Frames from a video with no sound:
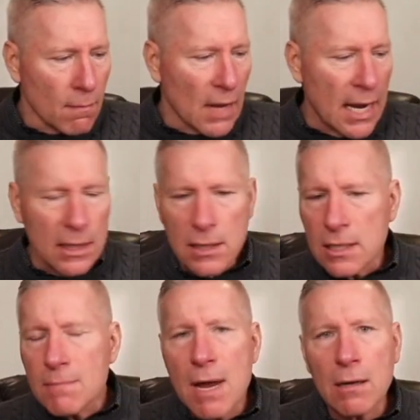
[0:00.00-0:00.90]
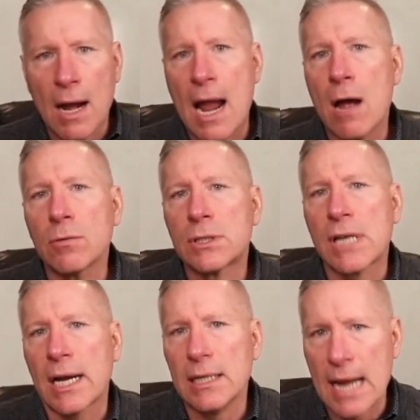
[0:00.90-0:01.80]
And it doesn't matter how
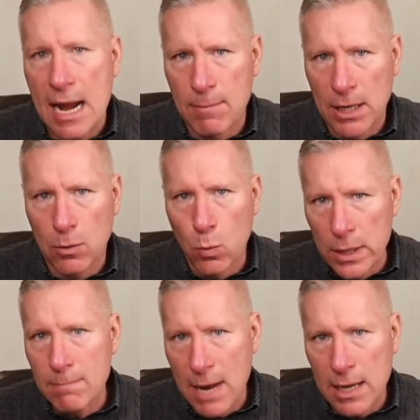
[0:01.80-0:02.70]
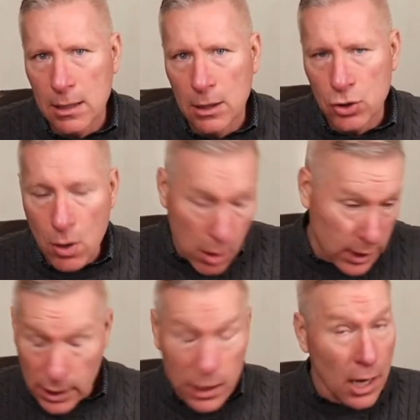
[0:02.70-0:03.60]
dynamic we make a
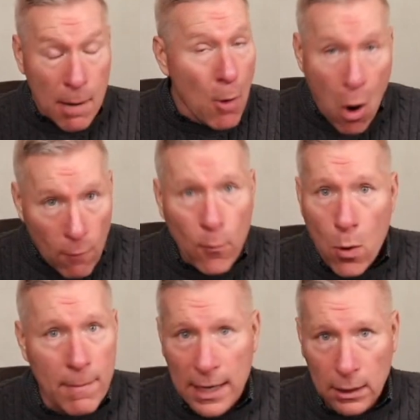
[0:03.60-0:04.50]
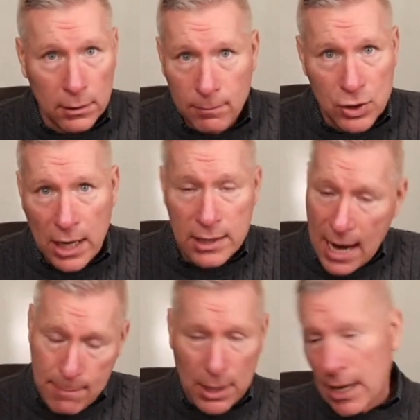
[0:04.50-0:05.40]
target, and I'm all for making them
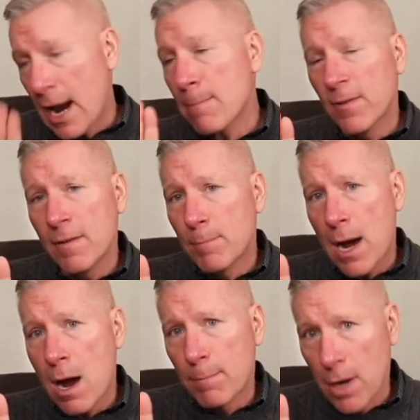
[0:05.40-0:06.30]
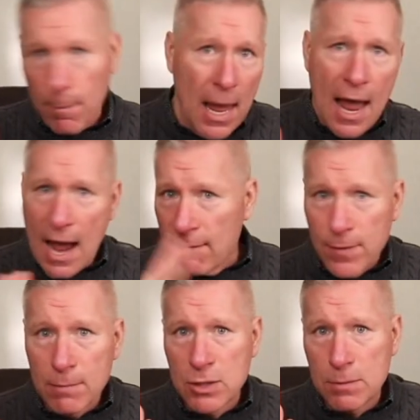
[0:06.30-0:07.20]
dynamic. Have them pop up, have
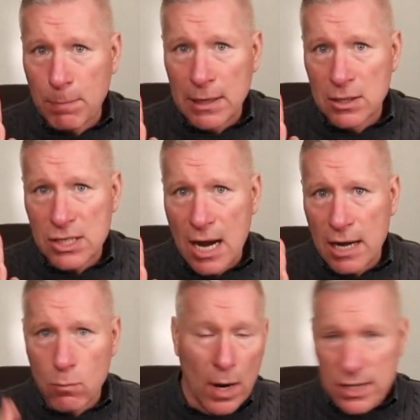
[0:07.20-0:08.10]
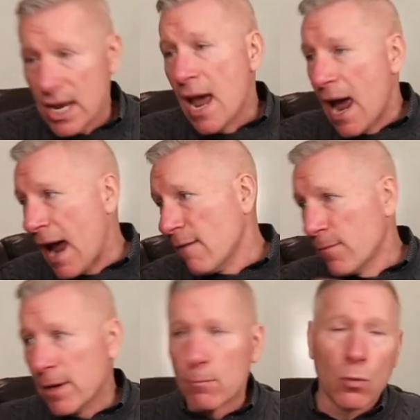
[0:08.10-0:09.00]
them spin sideways, have them